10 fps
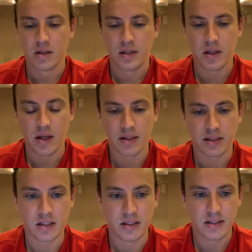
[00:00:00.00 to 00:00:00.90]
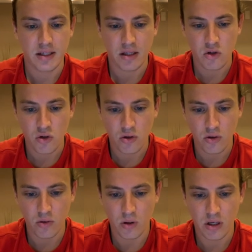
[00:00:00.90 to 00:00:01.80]
So let's
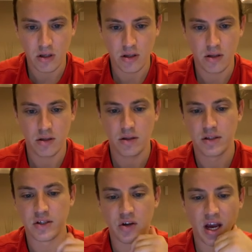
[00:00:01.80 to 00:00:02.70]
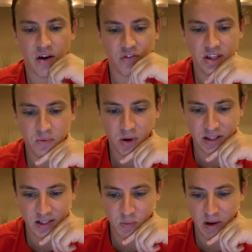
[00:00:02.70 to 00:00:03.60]
continue. So yeah, I really want
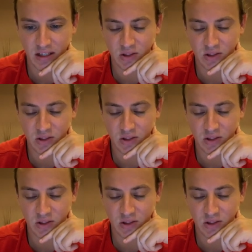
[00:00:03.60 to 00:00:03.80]
this Master